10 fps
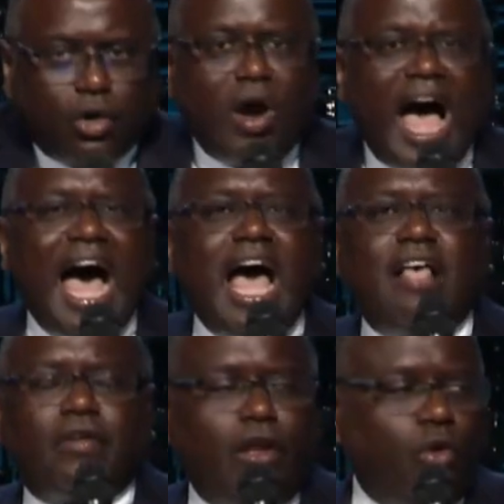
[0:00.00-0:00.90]

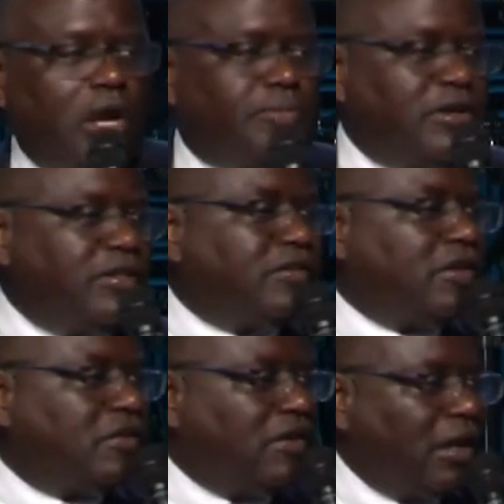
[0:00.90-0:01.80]
Arise, anoint for this
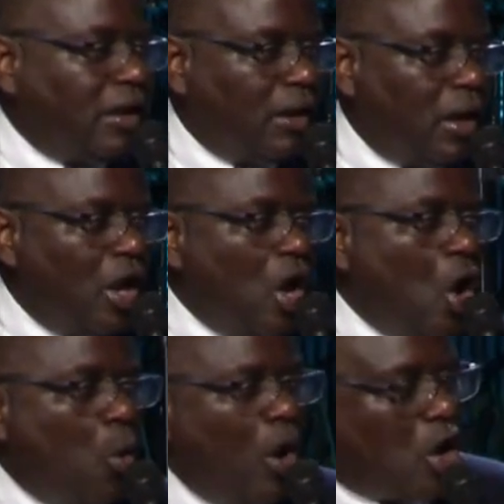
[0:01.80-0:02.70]
is he
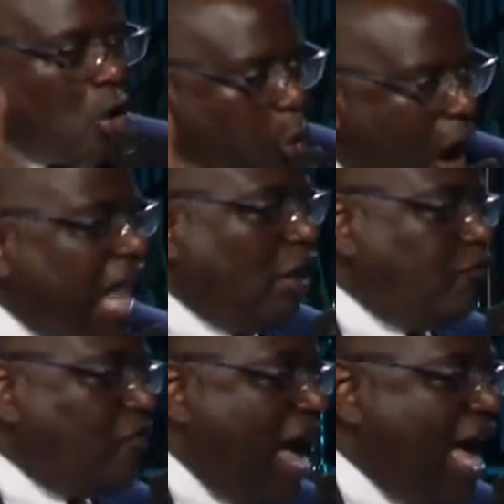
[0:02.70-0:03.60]
what
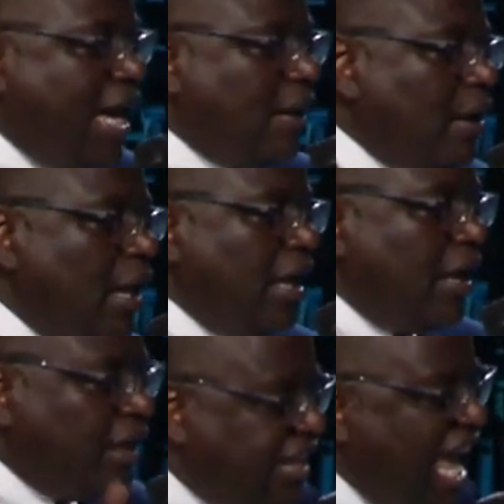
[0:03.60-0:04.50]
qualified
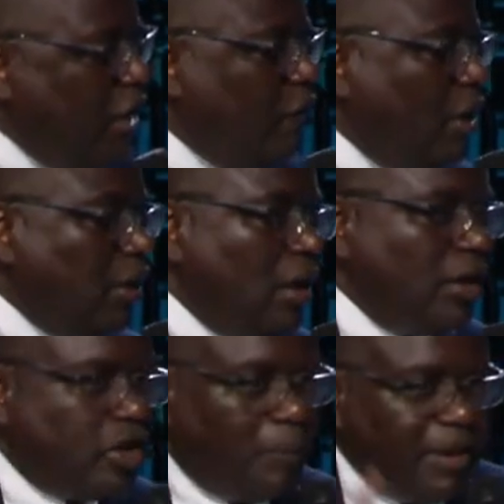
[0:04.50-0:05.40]
David
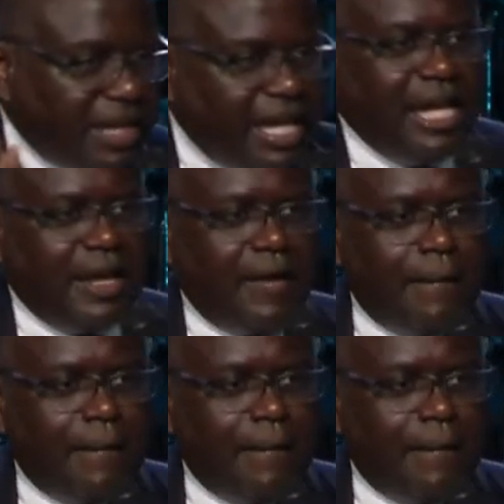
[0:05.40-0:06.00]
to be king.